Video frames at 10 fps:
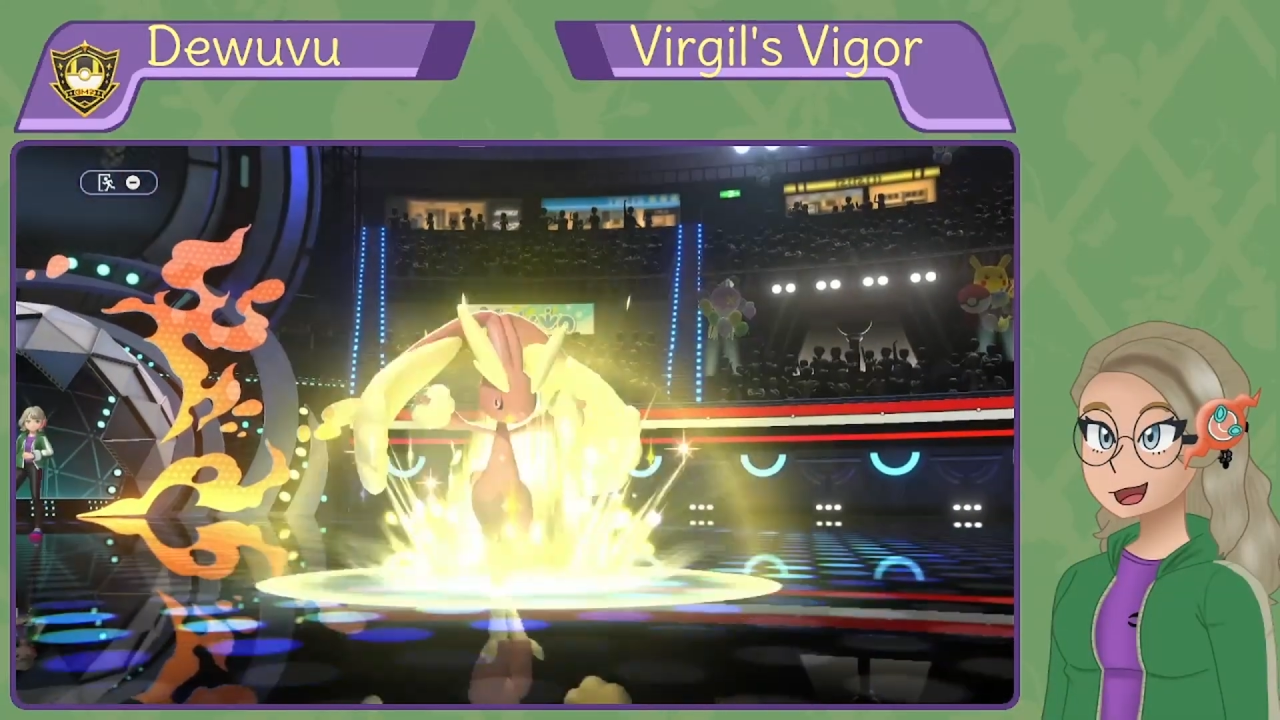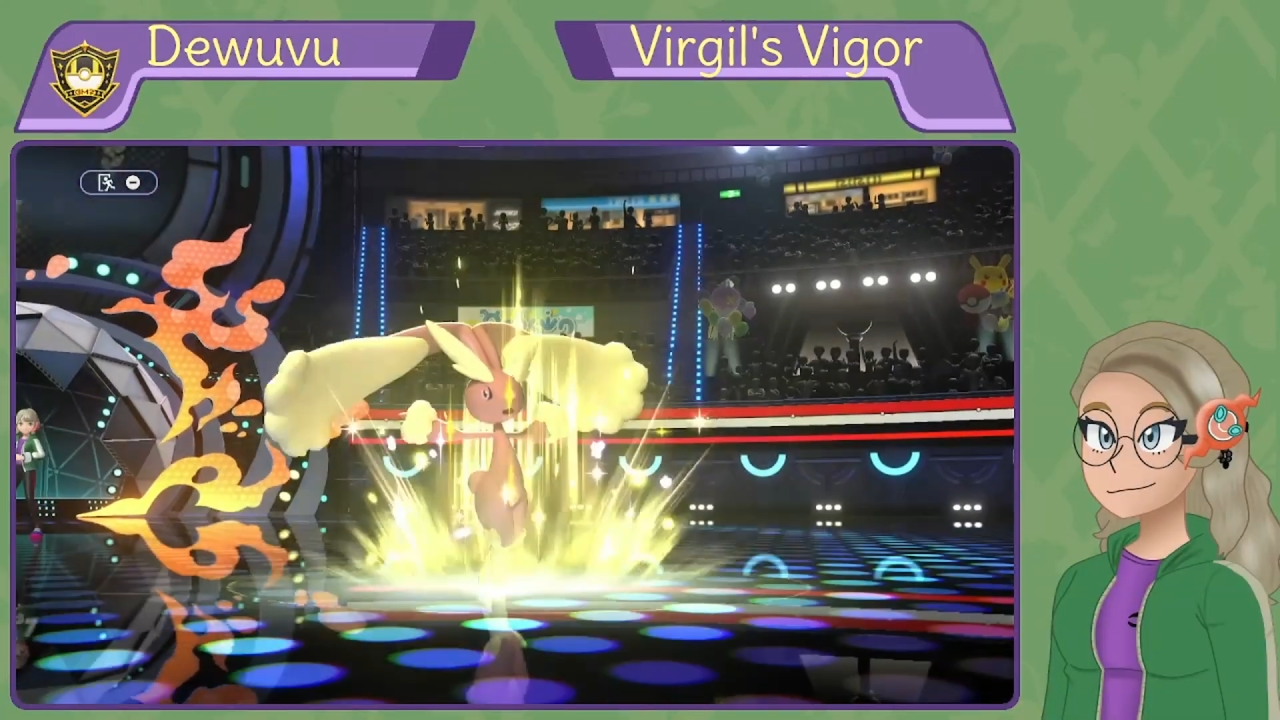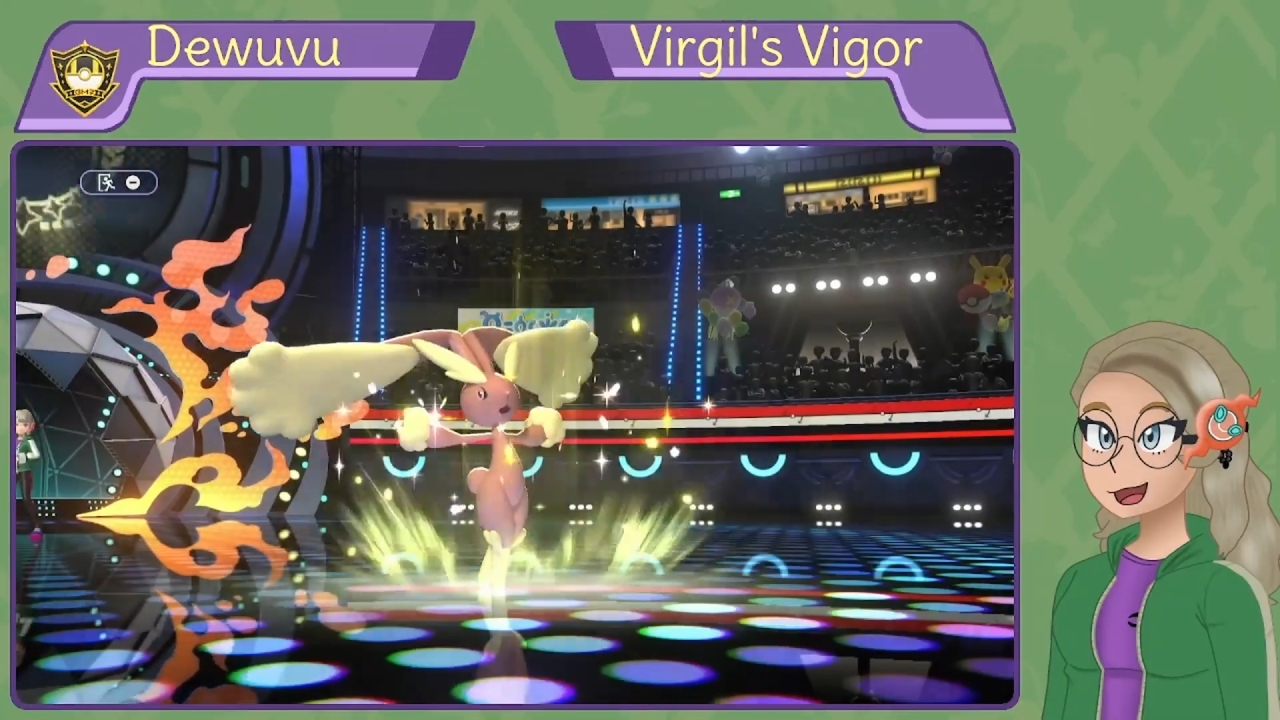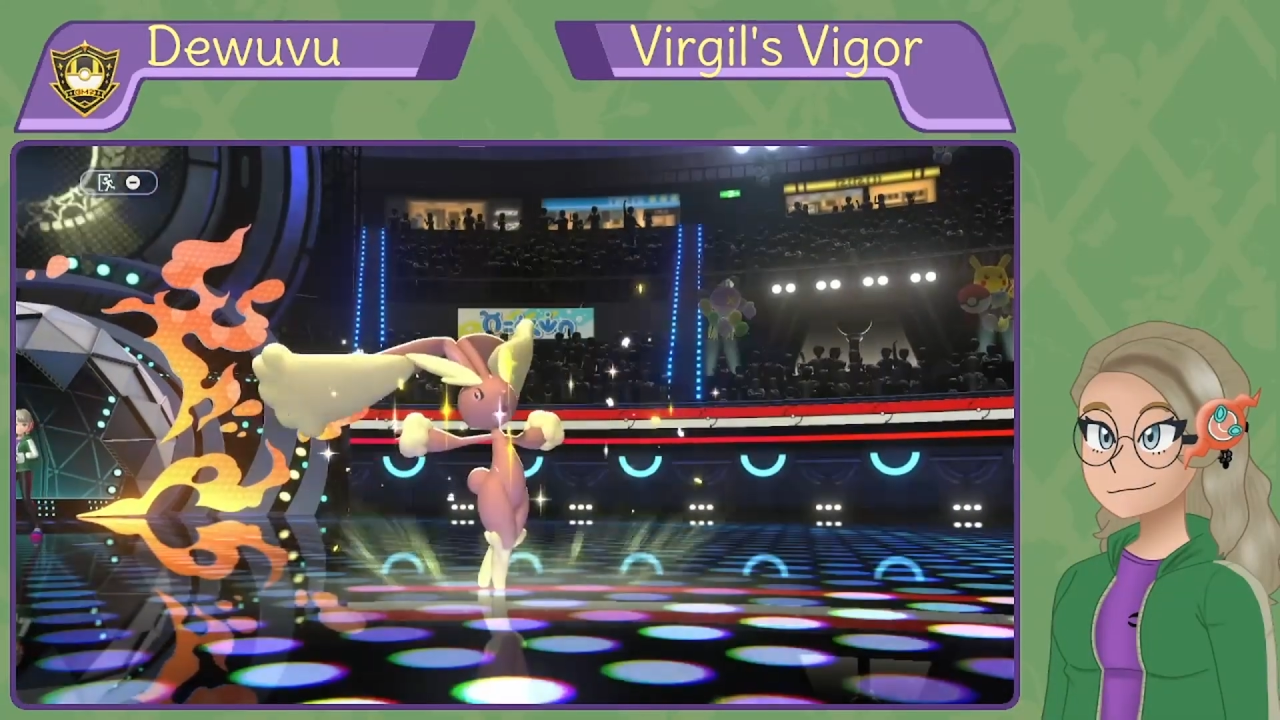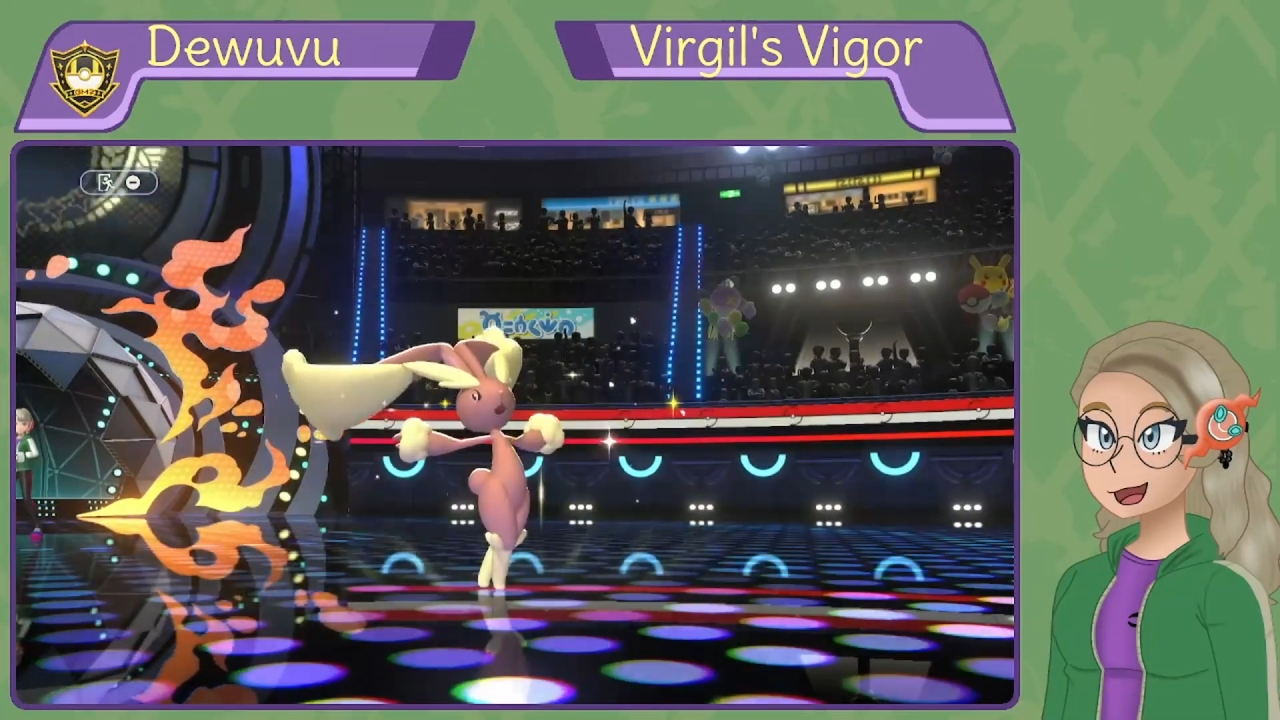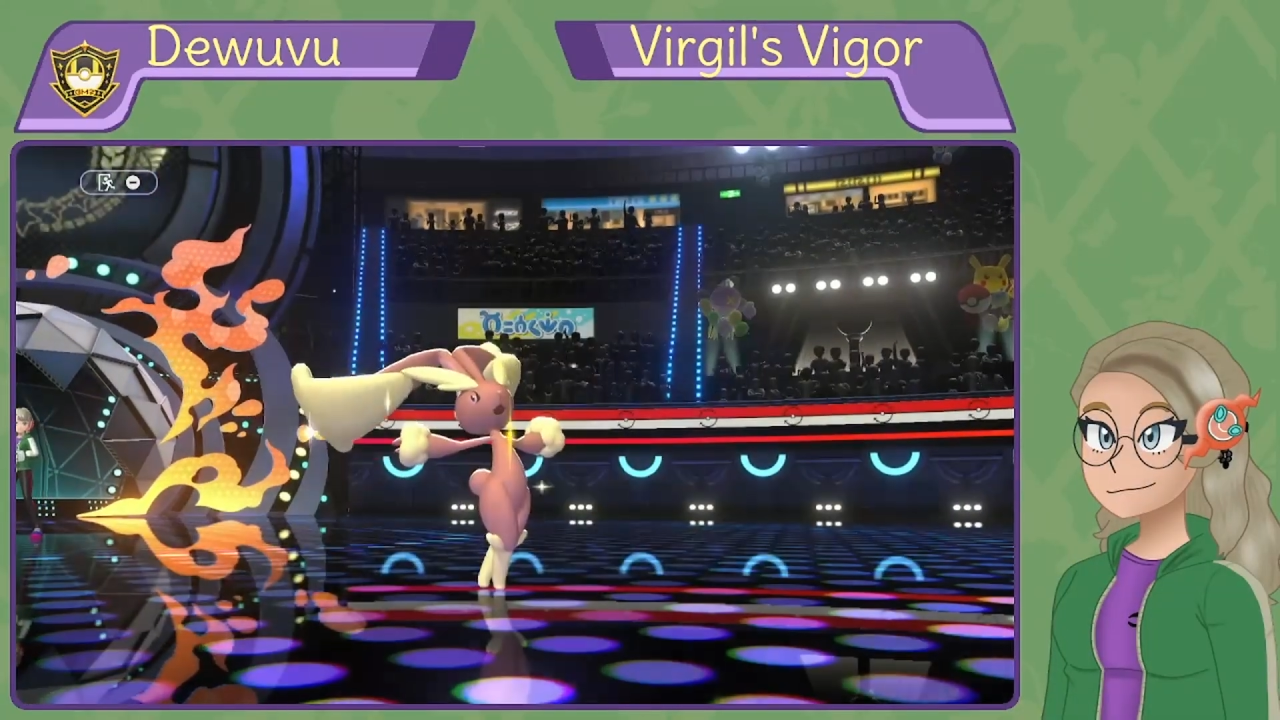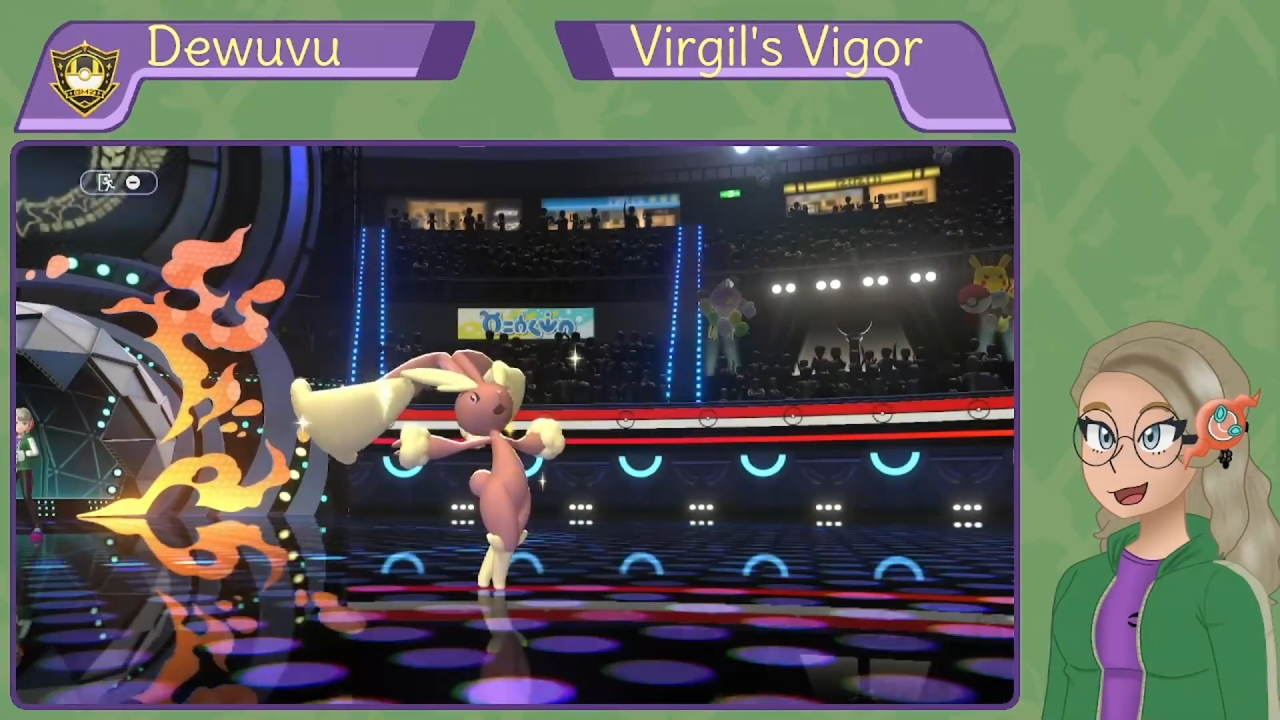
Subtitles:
switches